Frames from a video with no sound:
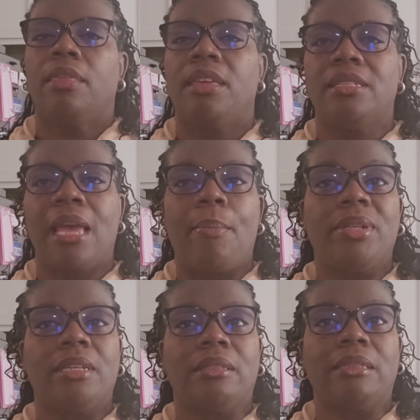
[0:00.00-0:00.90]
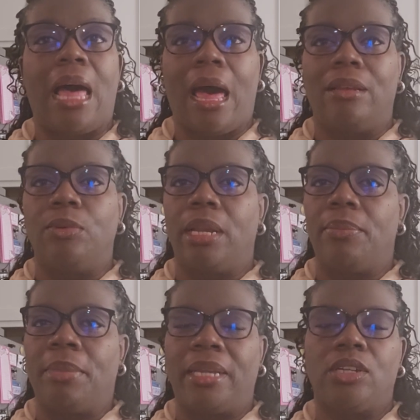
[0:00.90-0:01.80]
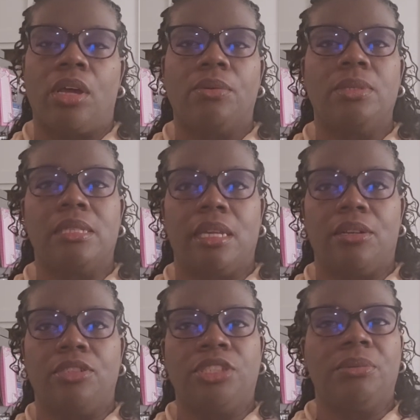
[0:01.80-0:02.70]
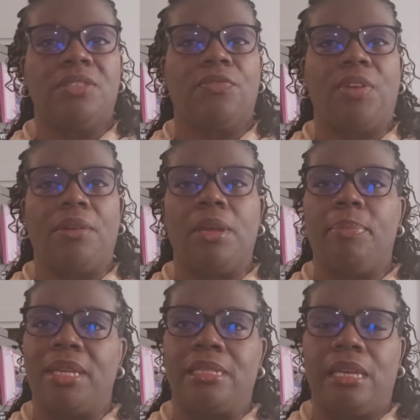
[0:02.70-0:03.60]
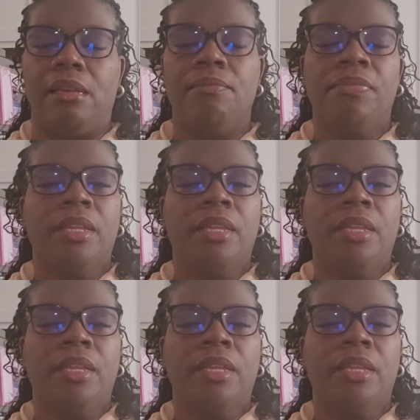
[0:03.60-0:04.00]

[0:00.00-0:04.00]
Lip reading: This happened a lot when my daughter was little. She was very busy.